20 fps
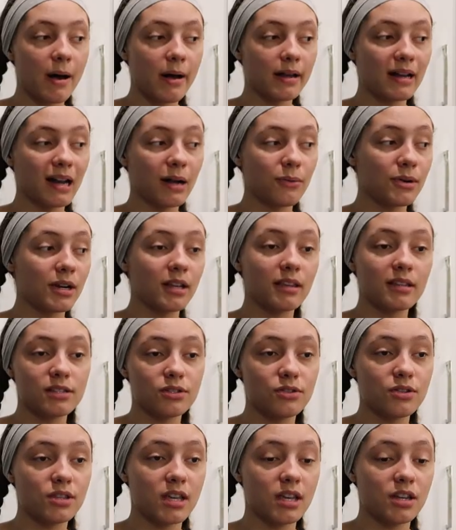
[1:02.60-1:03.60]
but I want to at
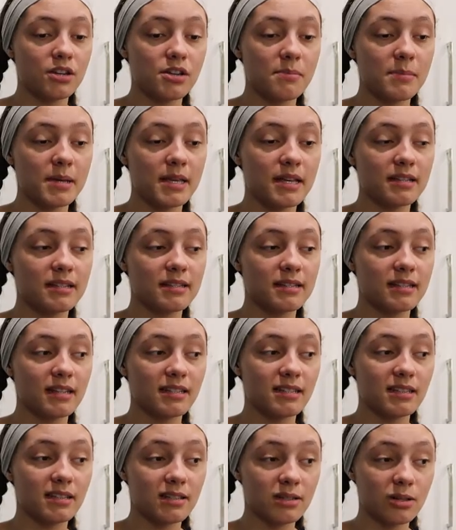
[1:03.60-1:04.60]
least do the kitchen because
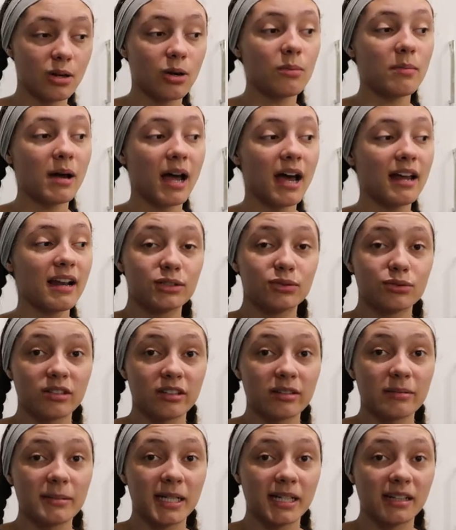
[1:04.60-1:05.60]
it's so bad. It's
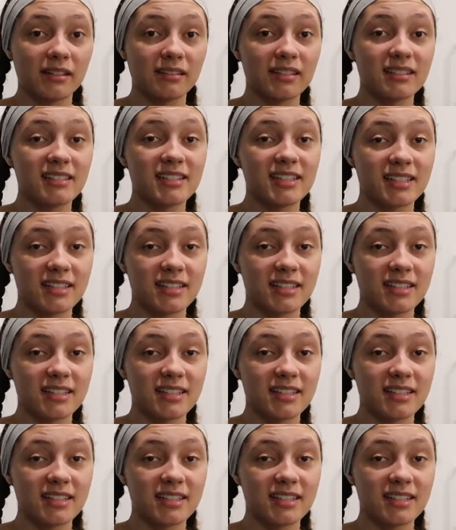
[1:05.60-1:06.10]
really bad. It's